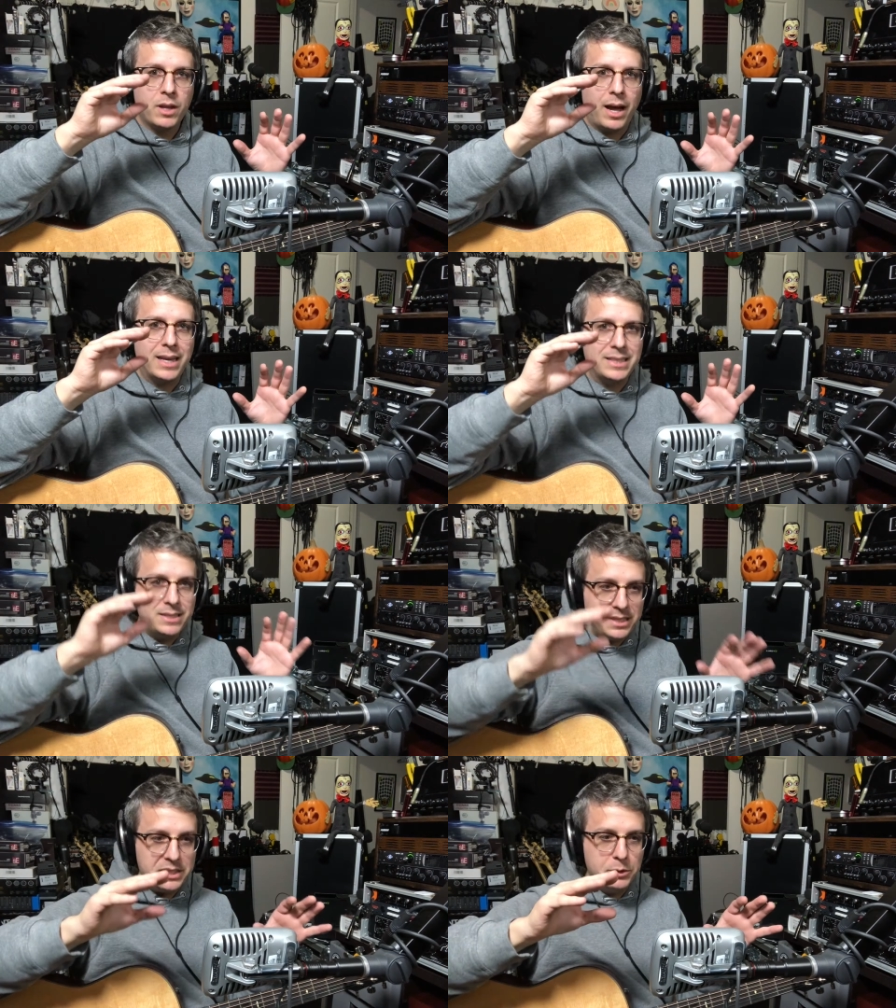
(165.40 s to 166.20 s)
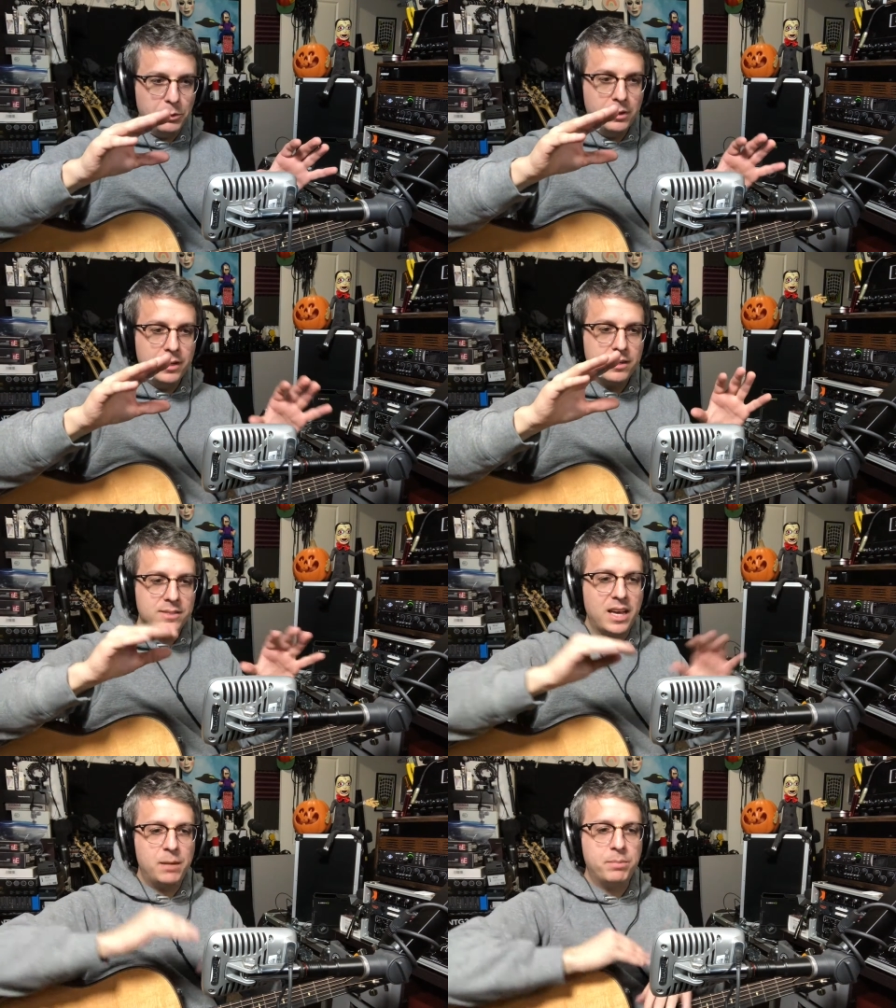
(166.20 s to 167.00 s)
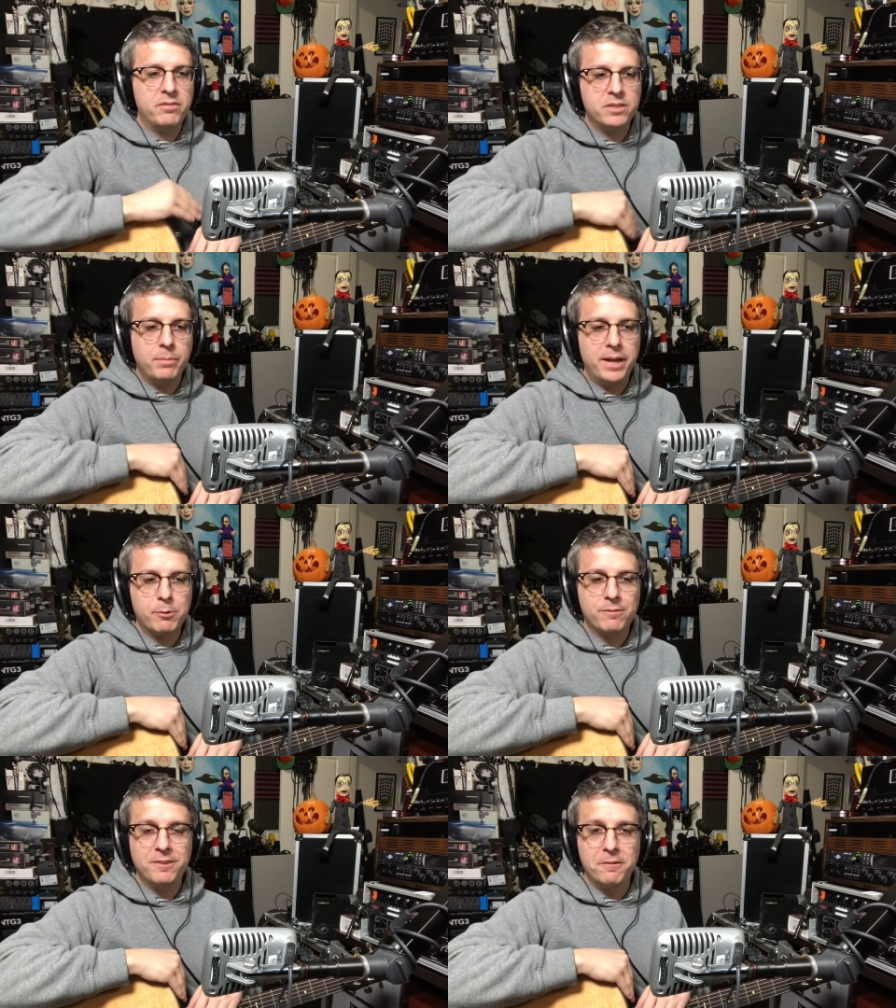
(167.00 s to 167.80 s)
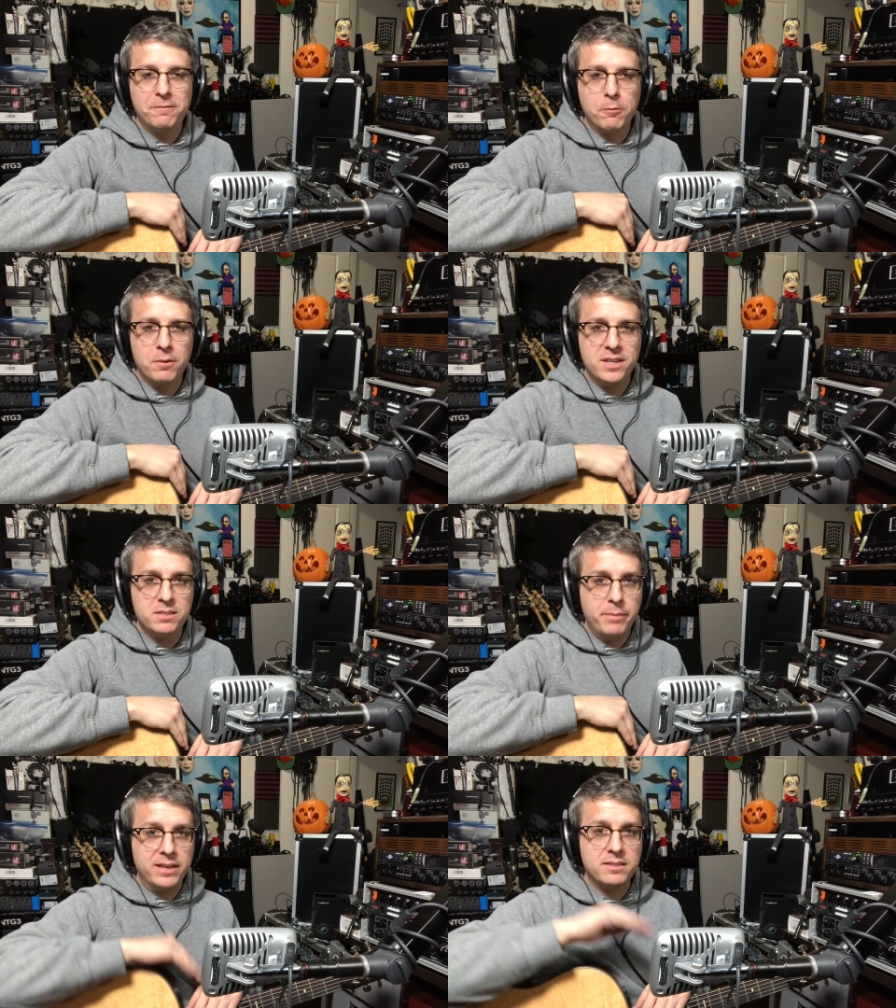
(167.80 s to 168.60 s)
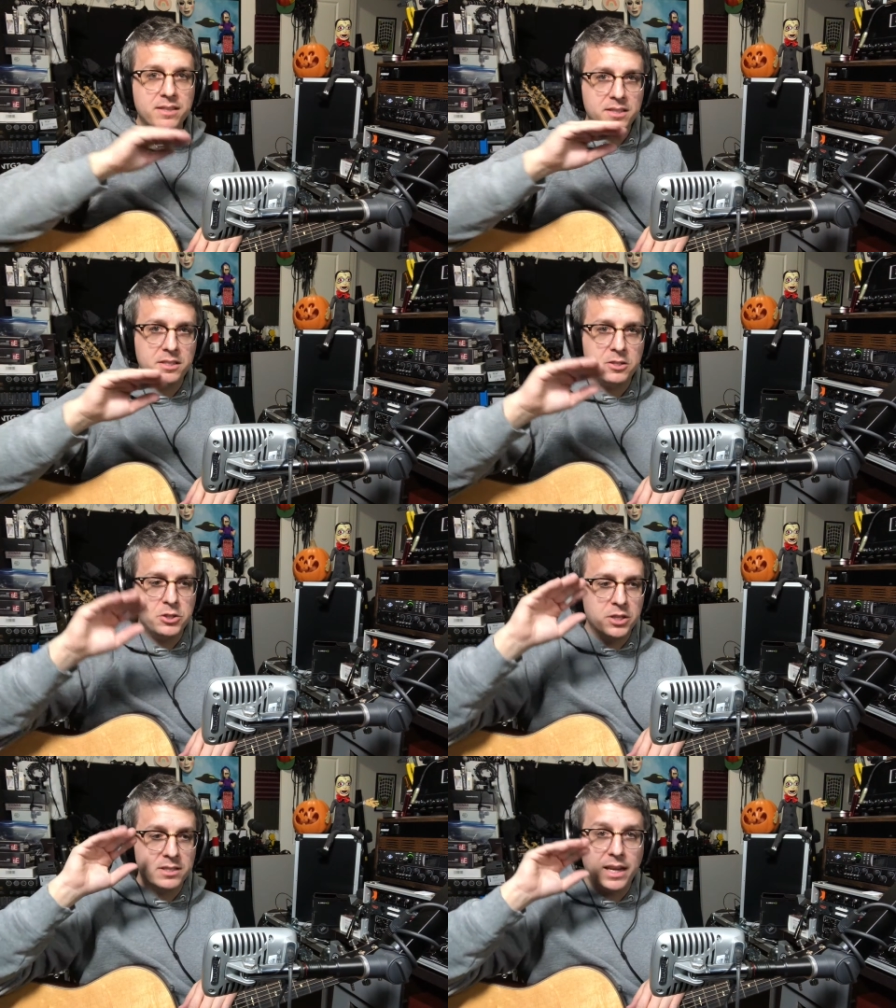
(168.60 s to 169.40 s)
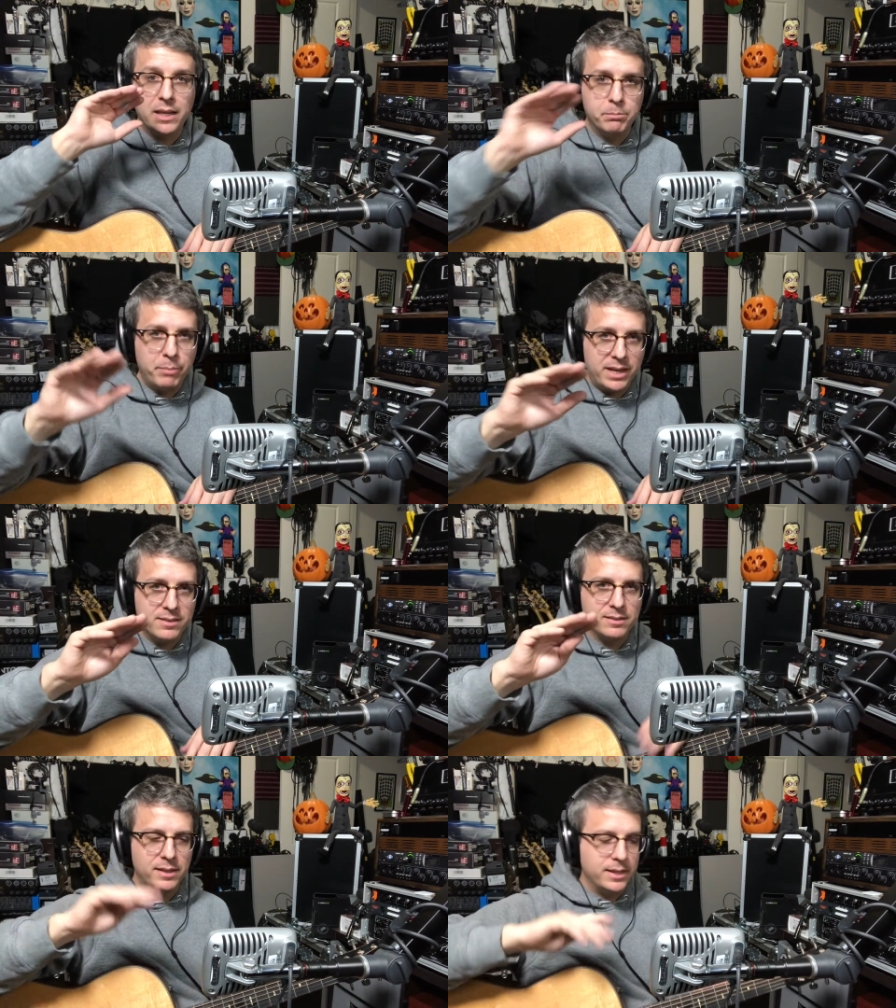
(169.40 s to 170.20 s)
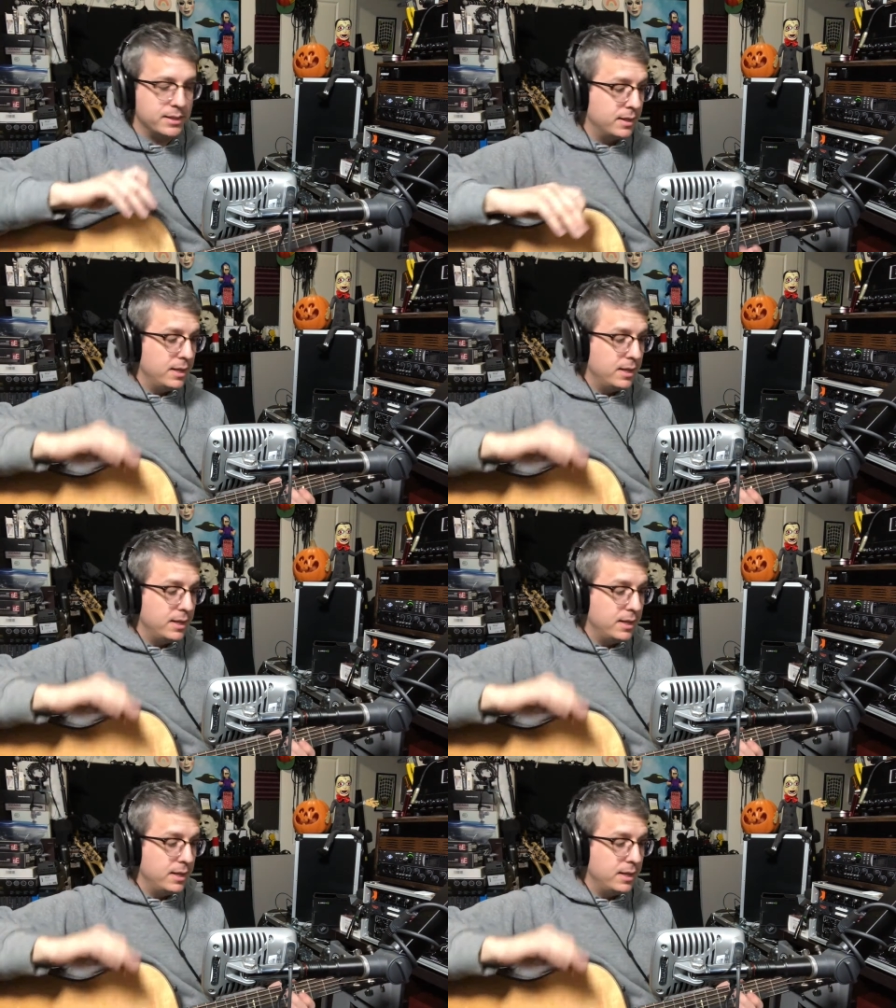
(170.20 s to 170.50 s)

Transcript: ideal setup of the microphone for this mix. This is just a baseline.